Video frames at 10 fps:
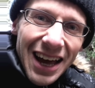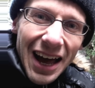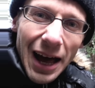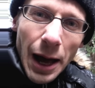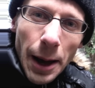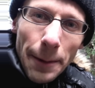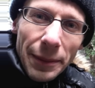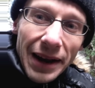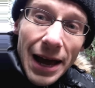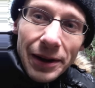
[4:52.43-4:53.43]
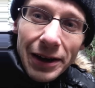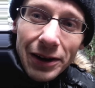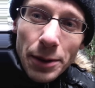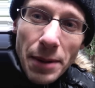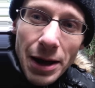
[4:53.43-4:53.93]
But out here
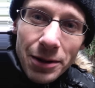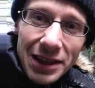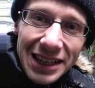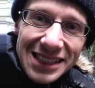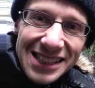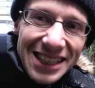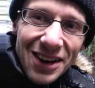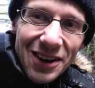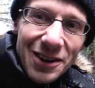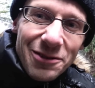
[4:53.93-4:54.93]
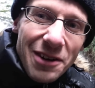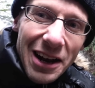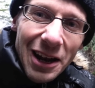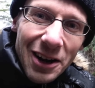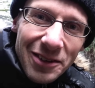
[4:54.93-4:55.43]
in the mountains, you're not going to
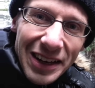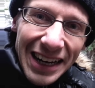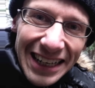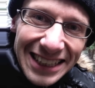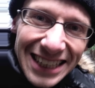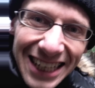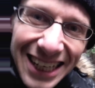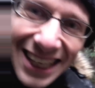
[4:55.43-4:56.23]
find a lot of English.